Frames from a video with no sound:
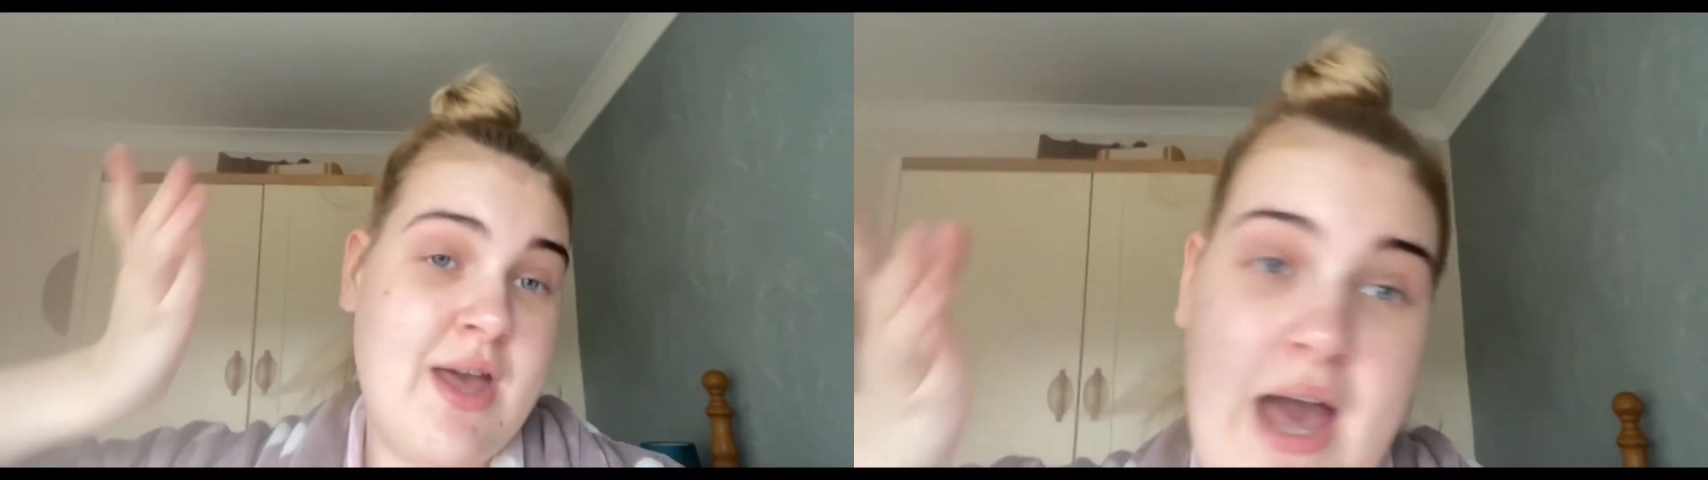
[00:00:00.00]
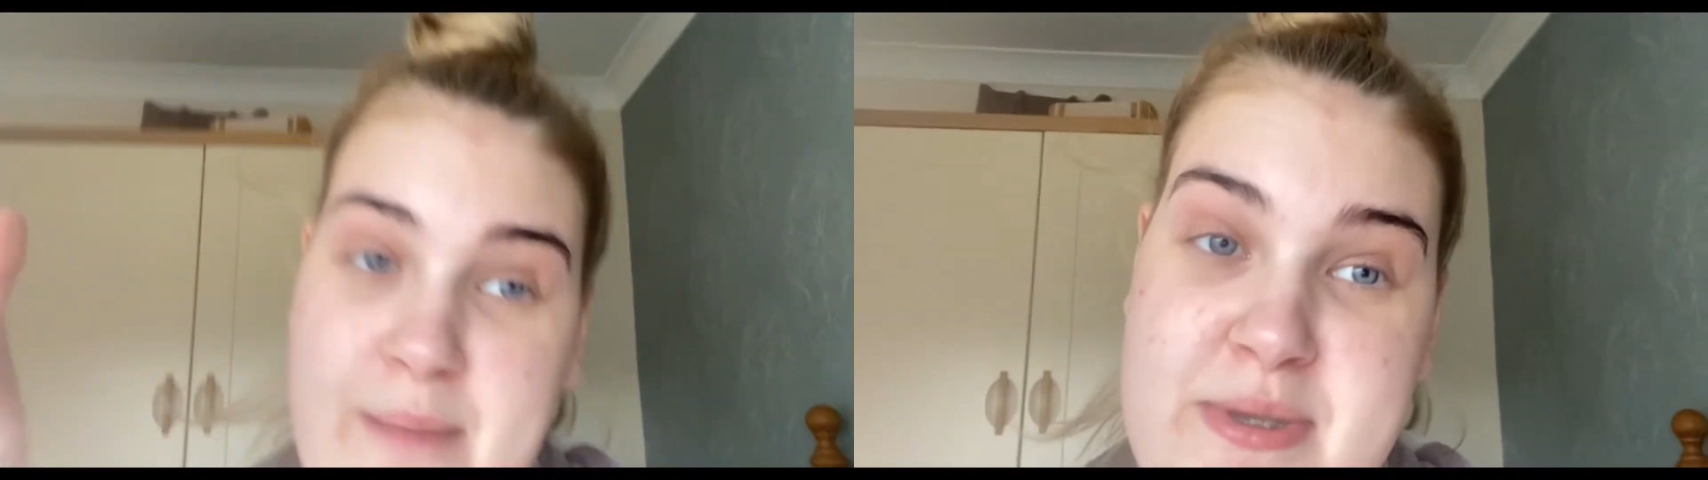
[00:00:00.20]

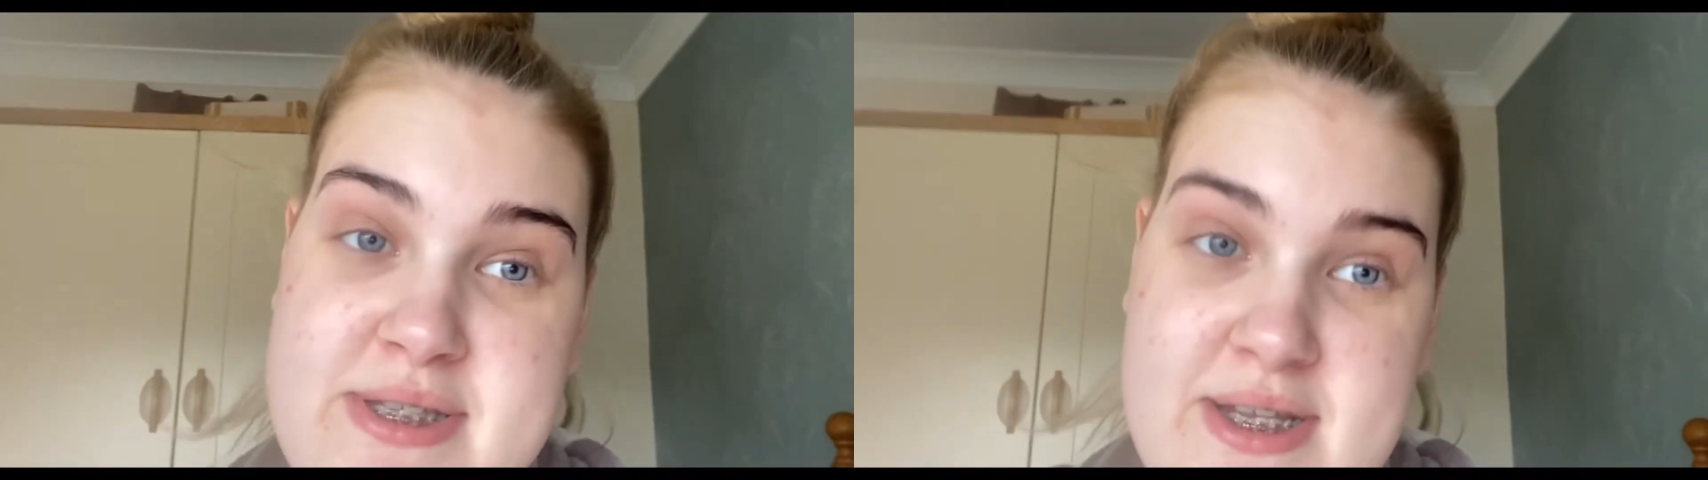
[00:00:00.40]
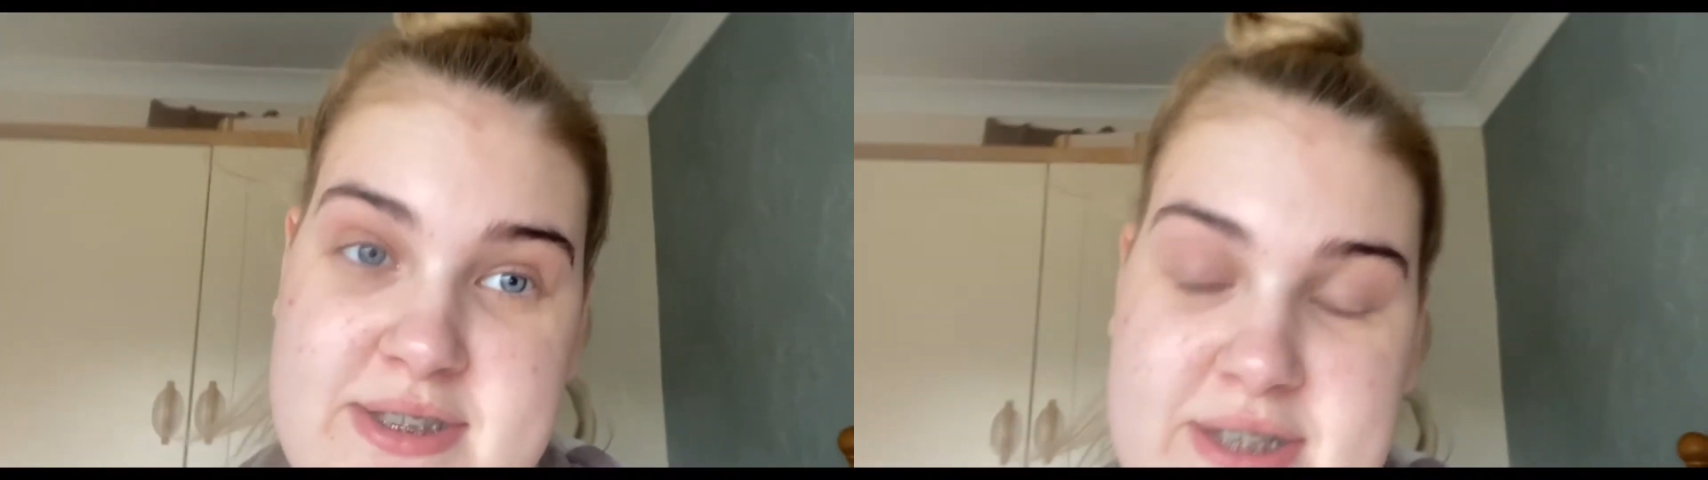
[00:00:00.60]
happy
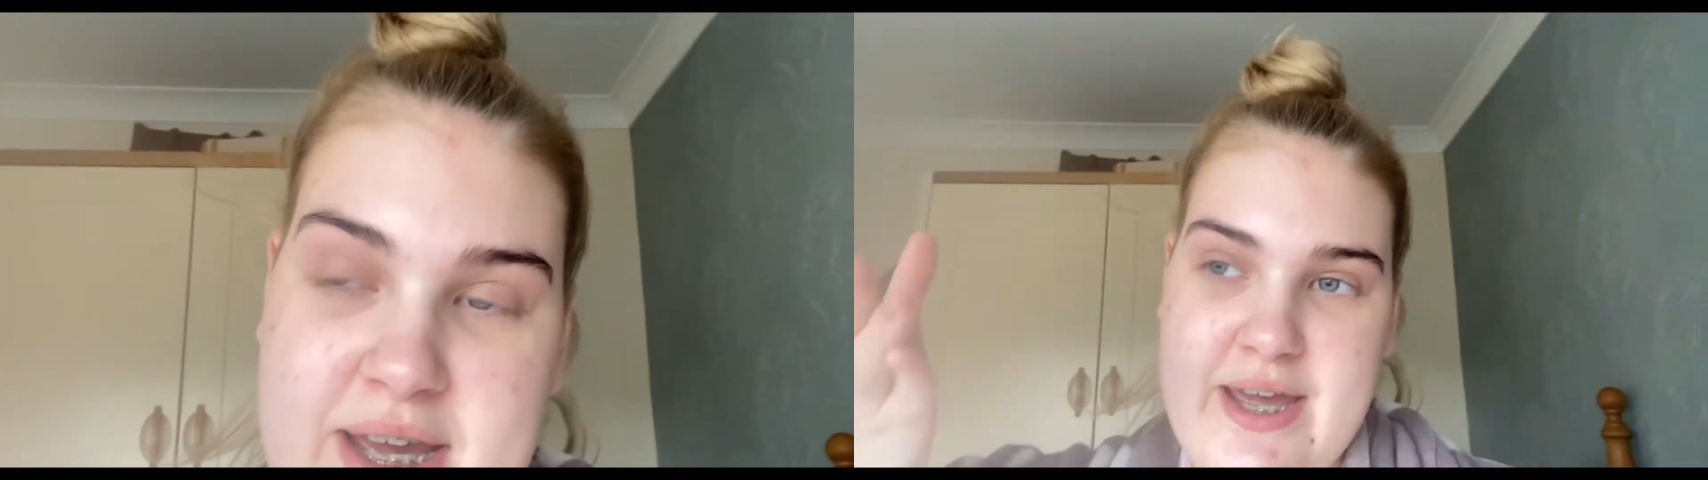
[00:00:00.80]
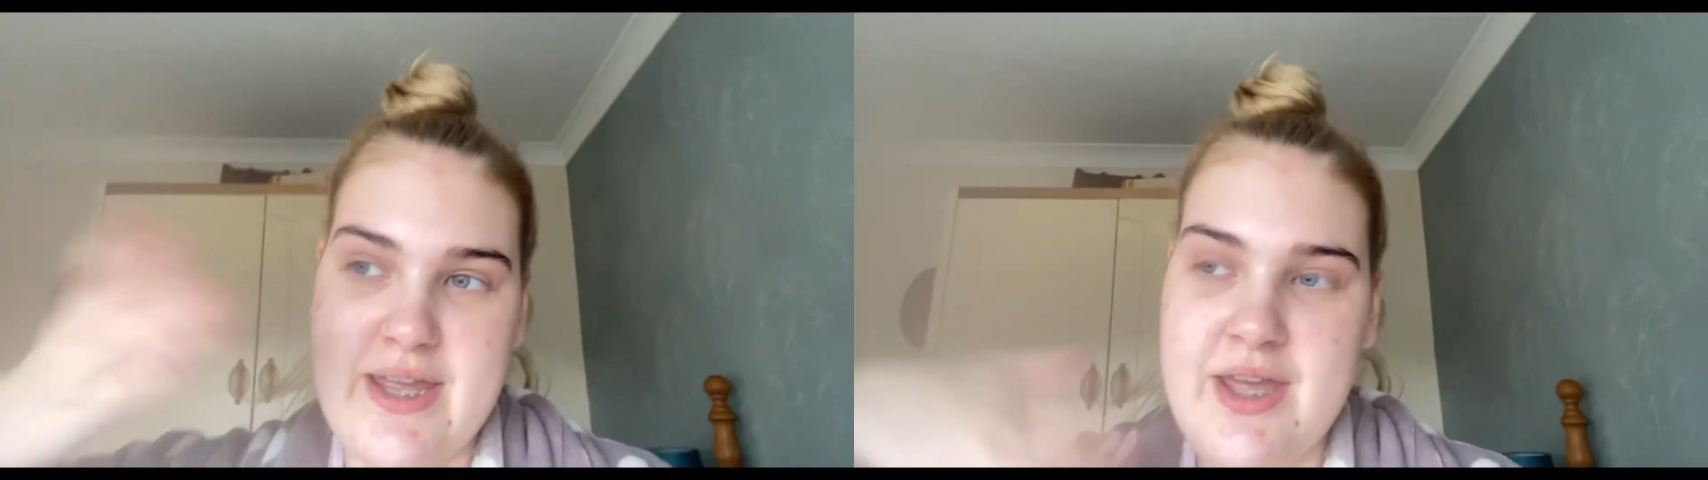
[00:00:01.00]

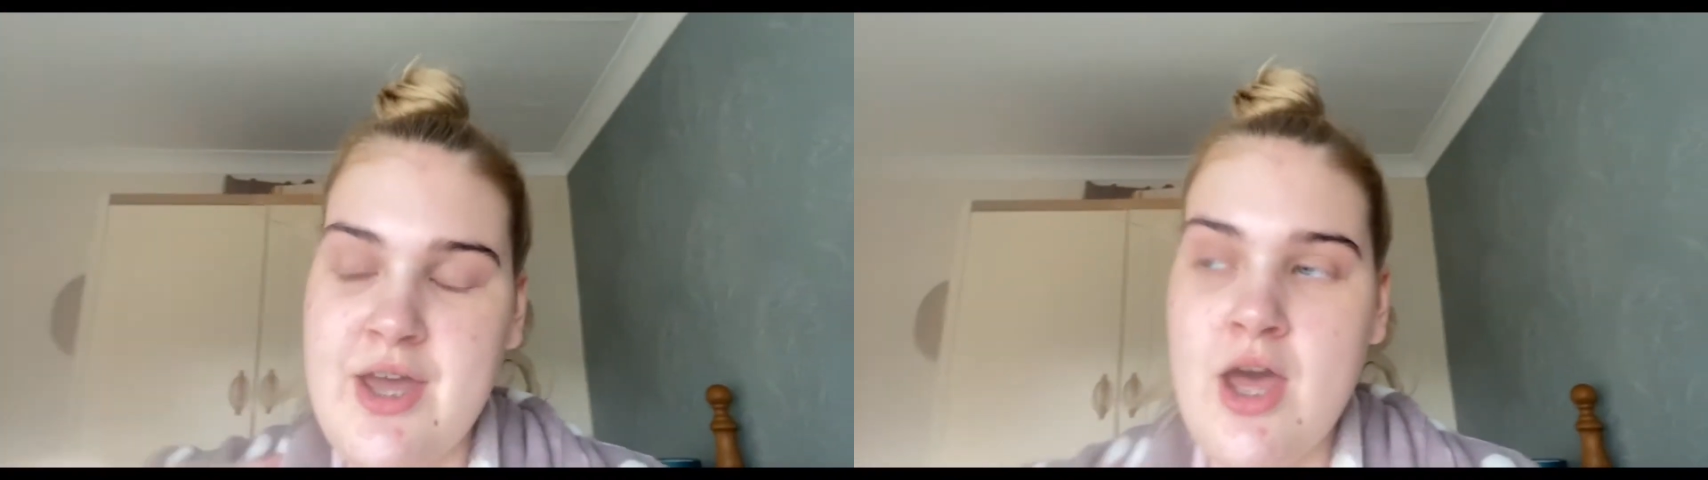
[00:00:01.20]
Saturday.